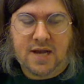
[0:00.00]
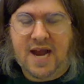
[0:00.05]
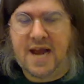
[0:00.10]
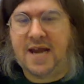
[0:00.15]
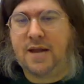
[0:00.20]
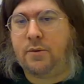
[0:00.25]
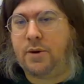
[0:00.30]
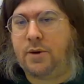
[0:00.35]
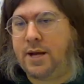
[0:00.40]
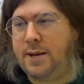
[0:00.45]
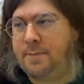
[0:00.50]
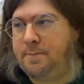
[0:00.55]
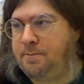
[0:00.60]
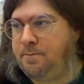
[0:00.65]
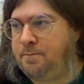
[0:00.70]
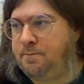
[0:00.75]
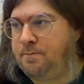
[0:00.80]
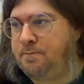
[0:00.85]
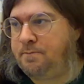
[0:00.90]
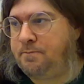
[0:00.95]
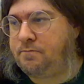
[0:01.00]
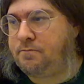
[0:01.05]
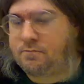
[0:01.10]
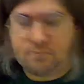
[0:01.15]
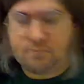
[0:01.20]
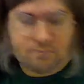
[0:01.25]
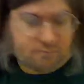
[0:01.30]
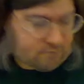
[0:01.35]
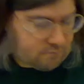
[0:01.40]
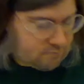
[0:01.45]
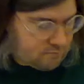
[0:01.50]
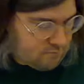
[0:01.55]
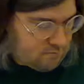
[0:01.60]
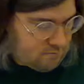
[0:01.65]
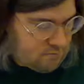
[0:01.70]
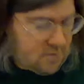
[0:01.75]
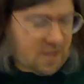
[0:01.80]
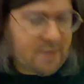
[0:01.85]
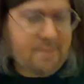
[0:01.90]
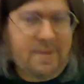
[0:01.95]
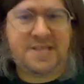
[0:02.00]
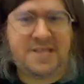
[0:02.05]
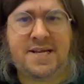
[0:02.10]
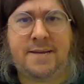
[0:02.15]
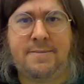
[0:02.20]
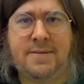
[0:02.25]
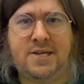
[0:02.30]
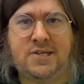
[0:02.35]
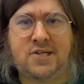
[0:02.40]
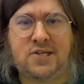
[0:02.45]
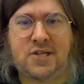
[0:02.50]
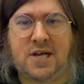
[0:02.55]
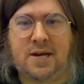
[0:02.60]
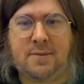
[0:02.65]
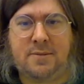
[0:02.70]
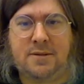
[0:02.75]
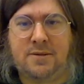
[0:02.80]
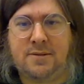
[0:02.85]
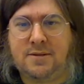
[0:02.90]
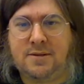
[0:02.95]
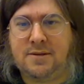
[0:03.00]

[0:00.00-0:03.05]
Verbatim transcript: Anyway, my 10 minutes is up.